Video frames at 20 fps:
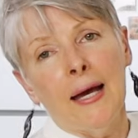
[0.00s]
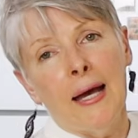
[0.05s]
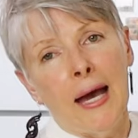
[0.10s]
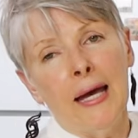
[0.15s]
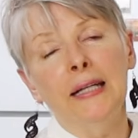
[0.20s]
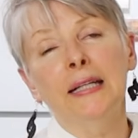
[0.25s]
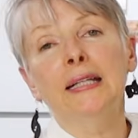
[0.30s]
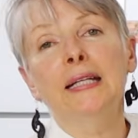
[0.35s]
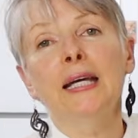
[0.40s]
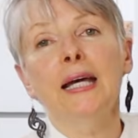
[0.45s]

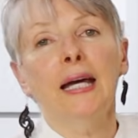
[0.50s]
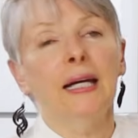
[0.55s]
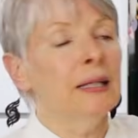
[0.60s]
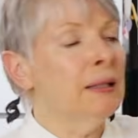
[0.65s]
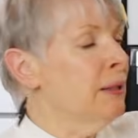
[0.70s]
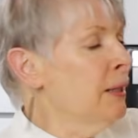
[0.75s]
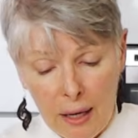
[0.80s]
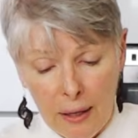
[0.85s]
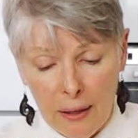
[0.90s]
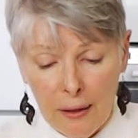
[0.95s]
And
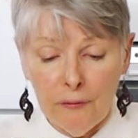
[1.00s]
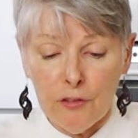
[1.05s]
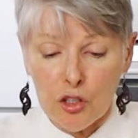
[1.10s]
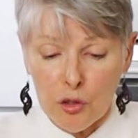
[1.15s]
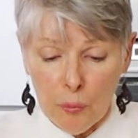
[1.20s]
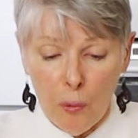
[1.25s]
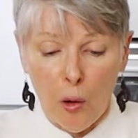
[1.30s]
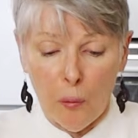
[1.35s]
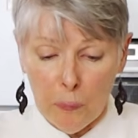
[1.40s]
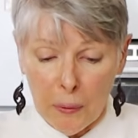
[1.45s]
again, I have a
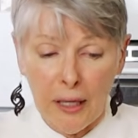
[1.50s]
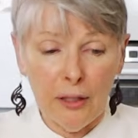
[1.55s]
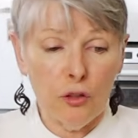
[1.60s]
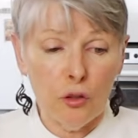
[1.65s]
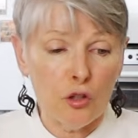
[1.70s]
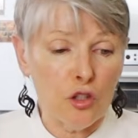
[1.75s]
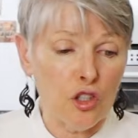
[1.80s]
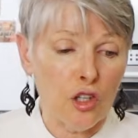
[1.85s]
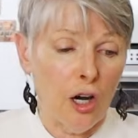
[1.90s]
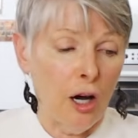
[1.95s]
small
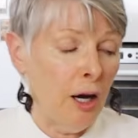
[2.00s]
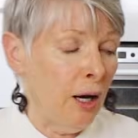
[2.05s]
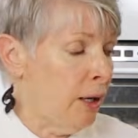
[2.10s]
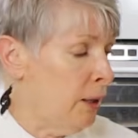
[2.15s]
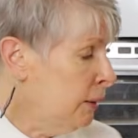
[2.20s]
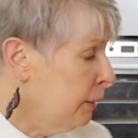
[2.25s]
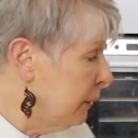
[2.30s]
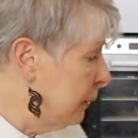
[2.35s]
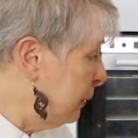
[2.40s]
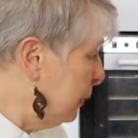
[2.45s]
blender
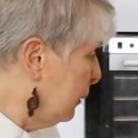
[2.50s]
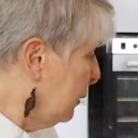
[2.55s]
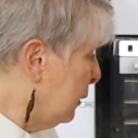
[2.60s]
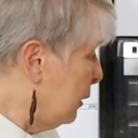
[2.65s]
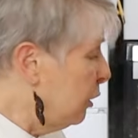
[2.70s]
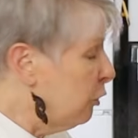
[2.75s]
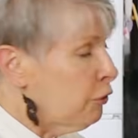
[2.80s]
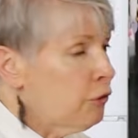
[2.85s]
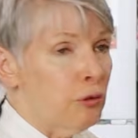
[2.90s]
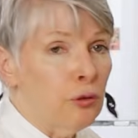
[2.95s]
jar.
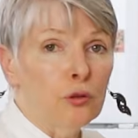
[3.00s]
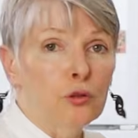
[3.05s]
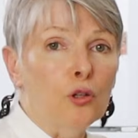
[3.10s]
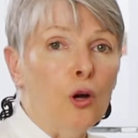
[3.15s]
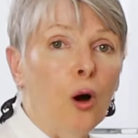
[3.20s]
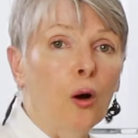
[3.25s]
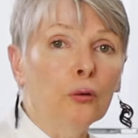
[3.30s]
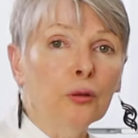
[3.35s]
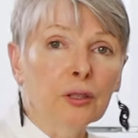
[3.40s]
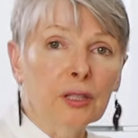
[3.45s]
If you
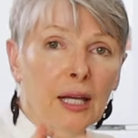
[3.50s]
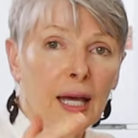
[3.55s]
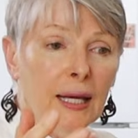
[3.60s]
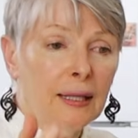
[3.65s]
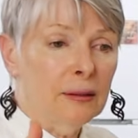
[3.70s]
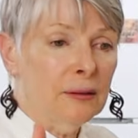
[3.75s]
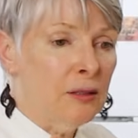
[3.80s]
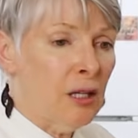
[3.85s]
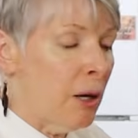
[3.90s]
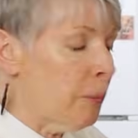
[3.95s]
don't,
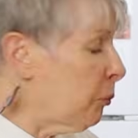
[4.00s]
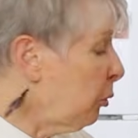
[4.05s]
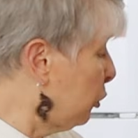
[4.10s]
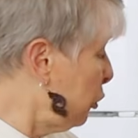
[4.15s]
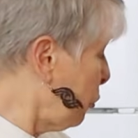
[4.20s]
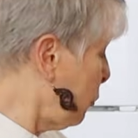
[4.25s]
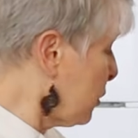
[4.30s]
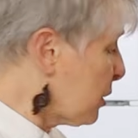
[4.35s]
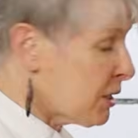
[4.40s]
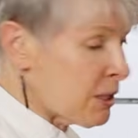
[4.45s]
then double
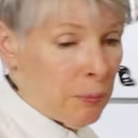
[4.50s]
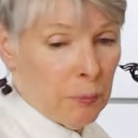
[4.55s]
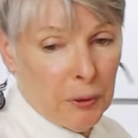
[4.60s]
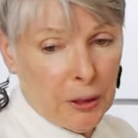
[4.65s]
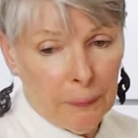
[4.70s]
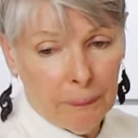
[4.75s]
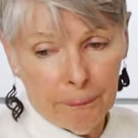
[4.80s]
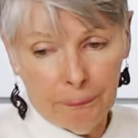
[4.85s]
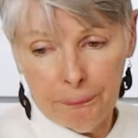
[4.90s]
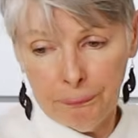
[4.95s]
the recipe.